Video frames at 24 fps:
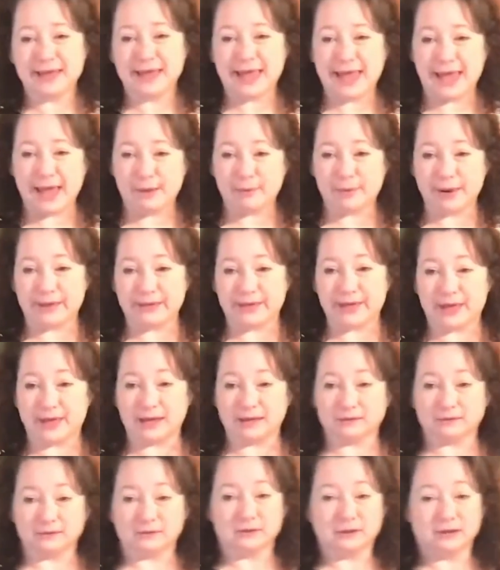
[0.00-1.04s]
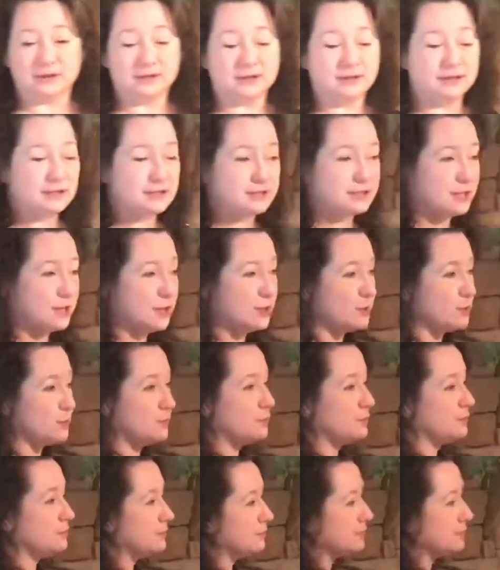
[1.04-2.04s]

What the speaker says: How about that? So,